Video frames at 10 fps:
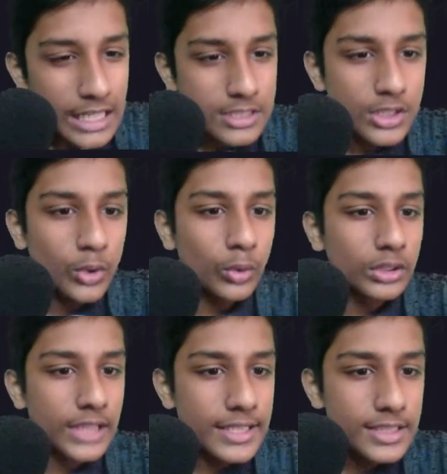So
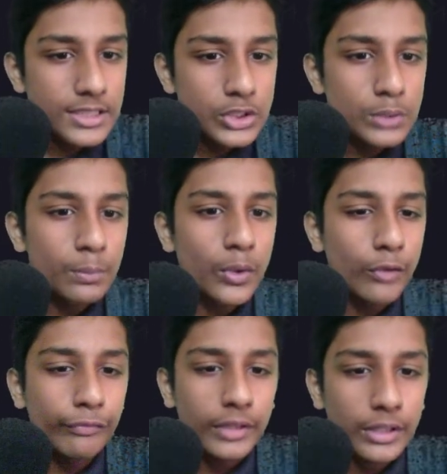Daniel
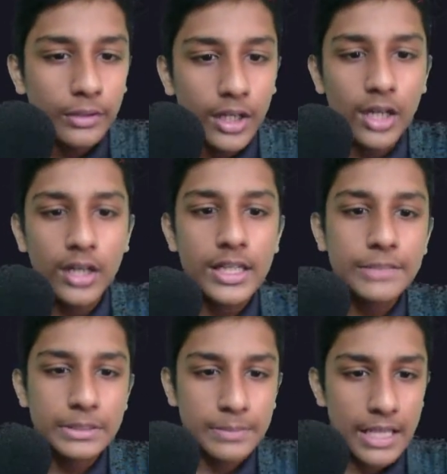Dubov, it
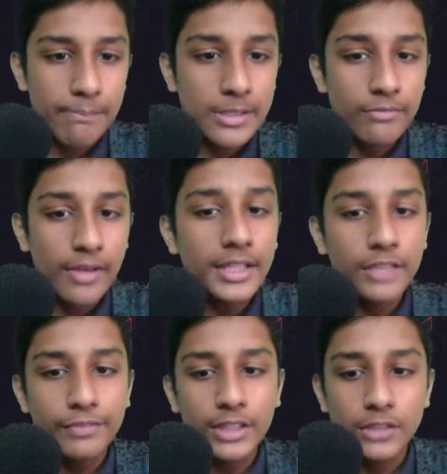must have been very
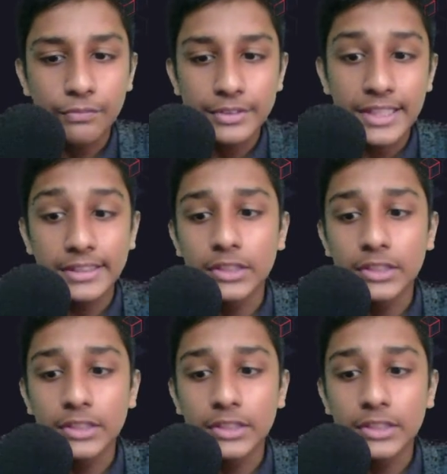difficult for Daniel to